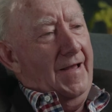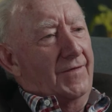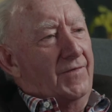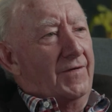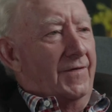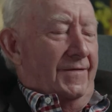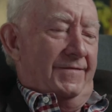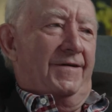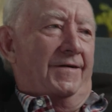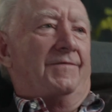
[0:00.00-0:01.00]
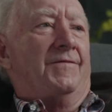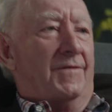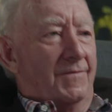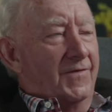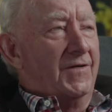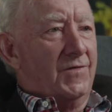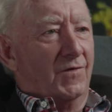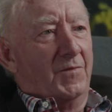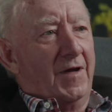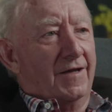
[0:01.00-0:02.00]
And we were, first of
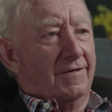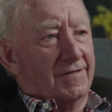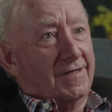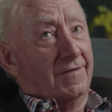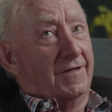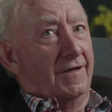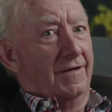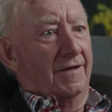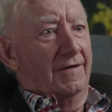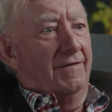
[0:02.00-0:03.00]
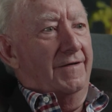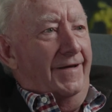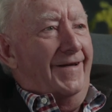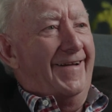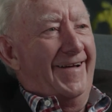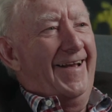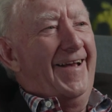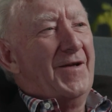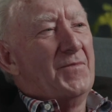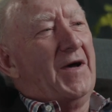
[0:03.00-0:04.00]
all, we're medical, so totally ignorant.
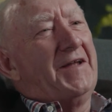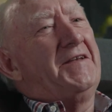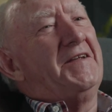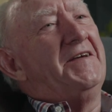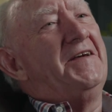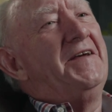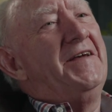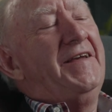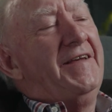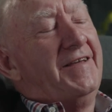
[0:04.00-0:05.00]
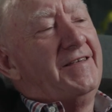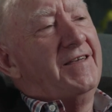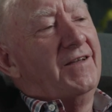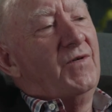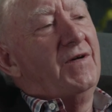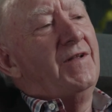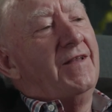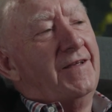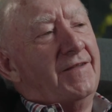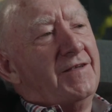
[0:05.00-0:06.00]
But he said, well,
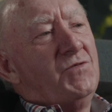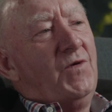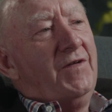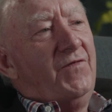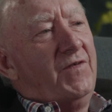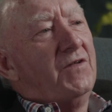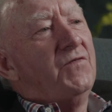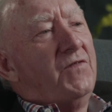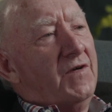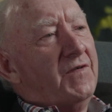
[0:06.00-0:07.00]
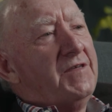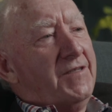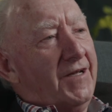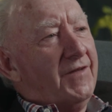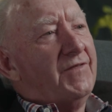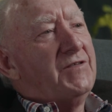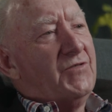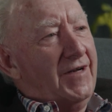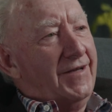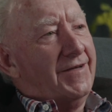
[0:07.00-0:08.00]
there's one fold for every state of
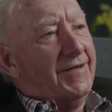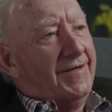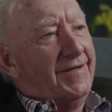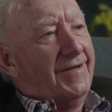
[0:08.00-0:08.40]
Australia,